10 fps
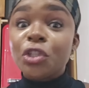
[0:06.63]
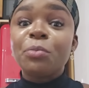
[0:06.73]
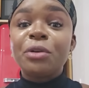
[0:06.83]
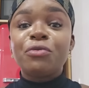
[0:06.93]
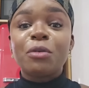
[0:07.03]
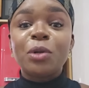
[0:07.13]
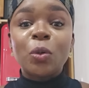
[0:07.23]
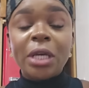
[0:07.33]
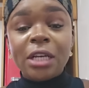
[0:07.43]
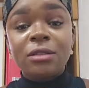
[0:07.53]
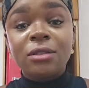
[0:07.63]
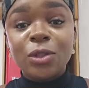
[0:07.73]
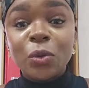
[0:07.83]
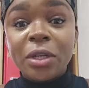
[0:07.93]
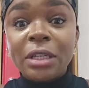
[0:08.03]
jumping from location
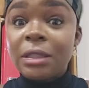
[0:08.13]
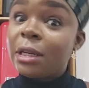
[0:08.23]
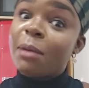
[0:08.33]
to location.